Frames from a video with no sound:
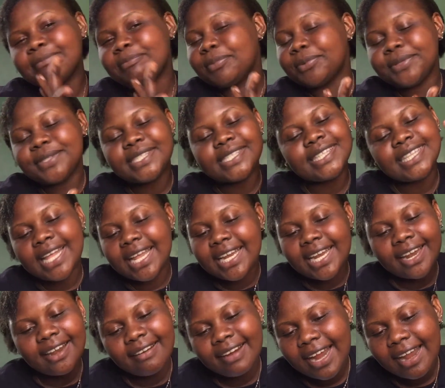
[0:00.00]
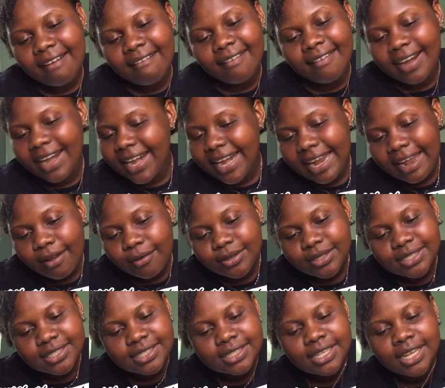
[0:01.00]
put in that area ran
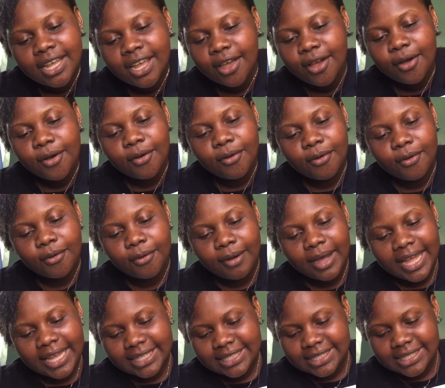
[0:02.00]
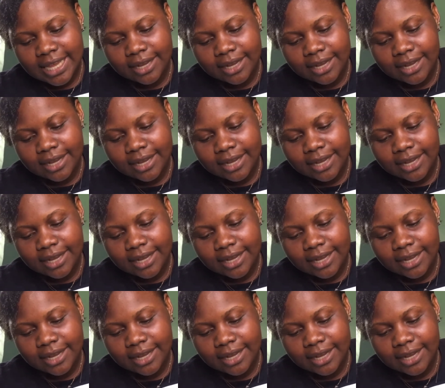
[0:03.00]
out or what.